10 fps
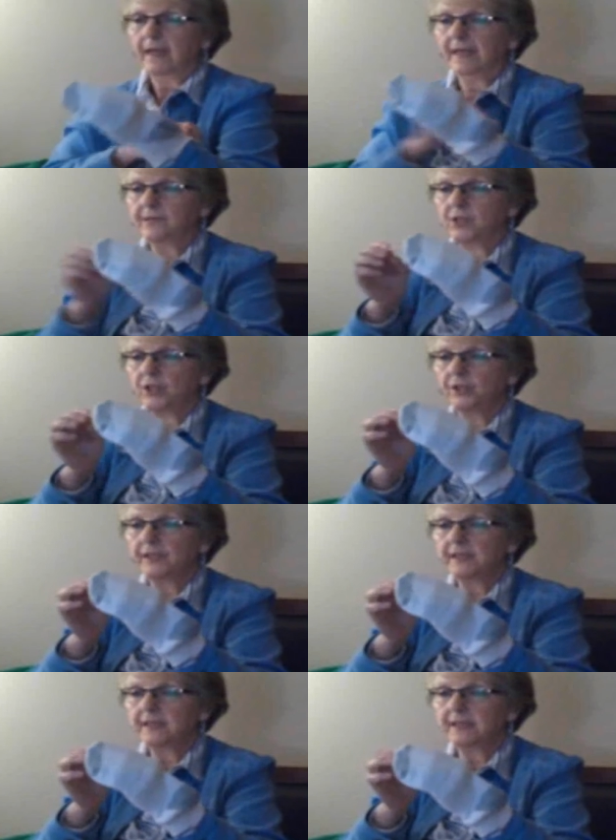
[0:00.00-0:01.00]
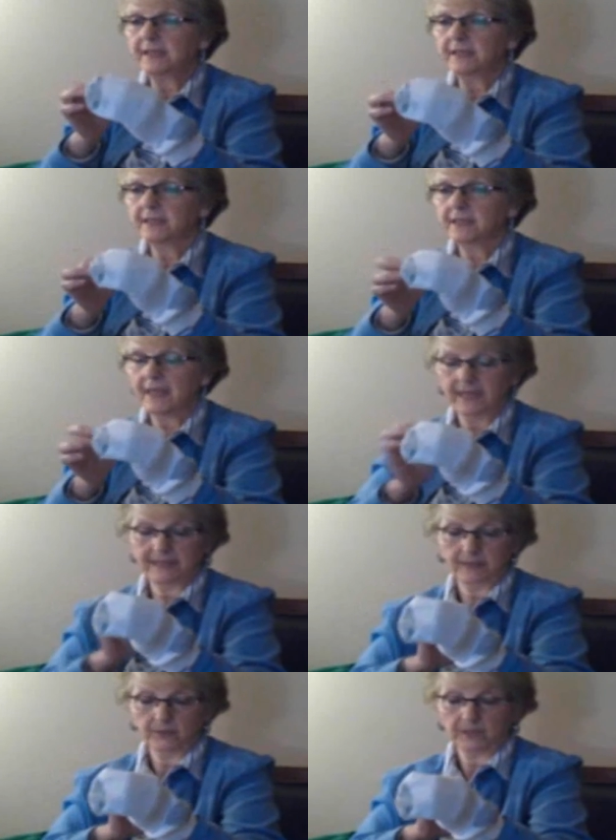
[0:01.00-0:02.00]
and turn it
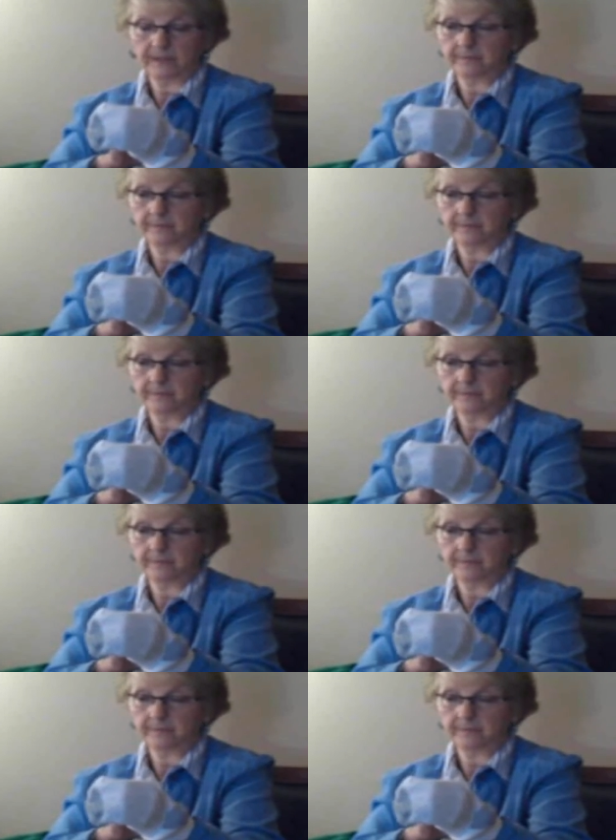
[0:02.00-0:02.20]
inside out.